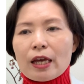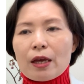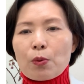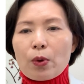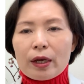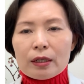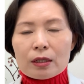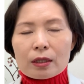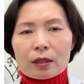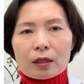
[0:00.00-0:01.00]
gain
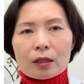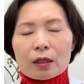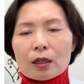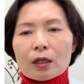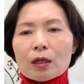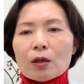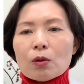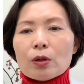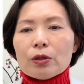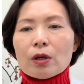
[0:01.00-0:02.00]
weight,
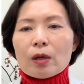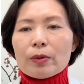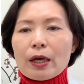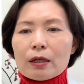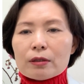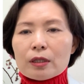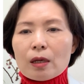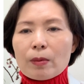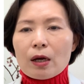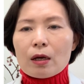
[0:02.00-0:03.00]
or you have
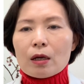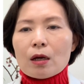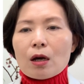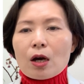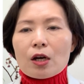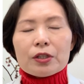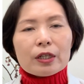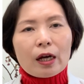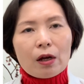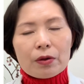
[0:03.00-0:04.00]
eczema,
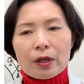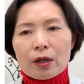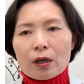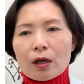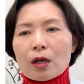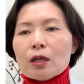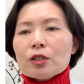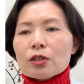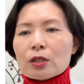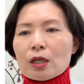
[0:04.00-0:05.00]
urticaria,
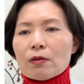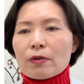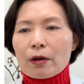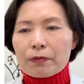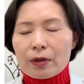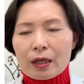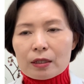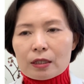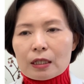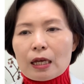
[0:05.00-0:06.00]
skin
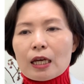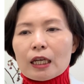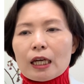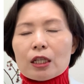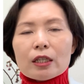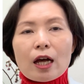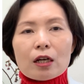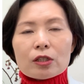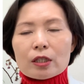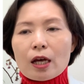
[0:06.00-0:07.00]
roughness, get
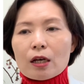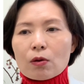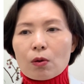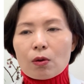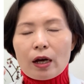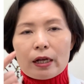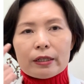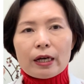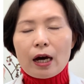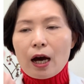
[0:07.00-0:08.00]
dark circle
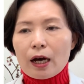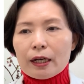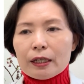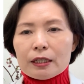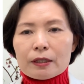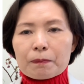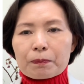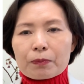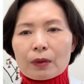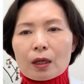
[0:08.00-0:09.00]
under eyes,
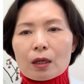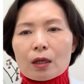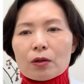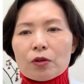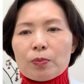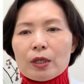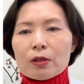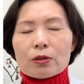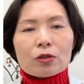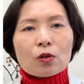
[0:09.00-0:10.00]

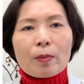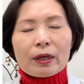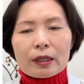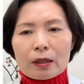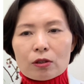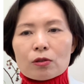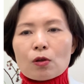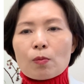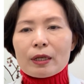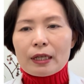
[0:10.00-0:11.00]
repeat
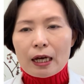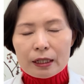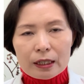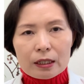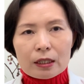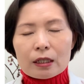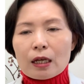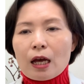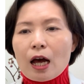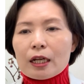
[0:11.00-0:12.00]
stomatitis,
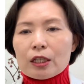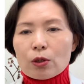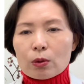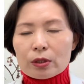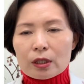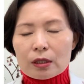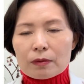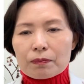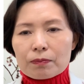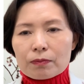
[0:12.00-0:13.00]
halitosis.